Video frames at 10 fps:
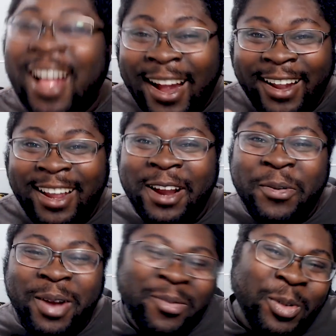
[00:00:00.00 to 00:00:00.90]
I
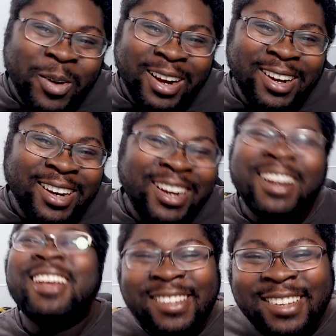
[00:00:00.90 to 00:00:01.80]
can't wait for it.
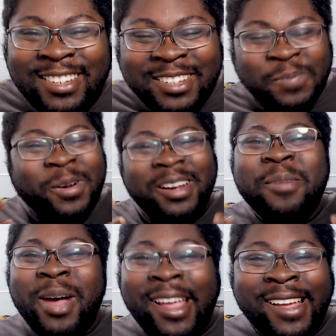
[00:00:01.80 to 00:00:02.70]
Just put it
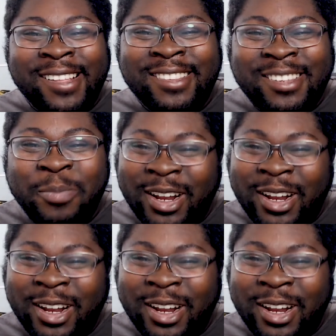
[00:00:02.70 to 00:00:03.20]
in my hands,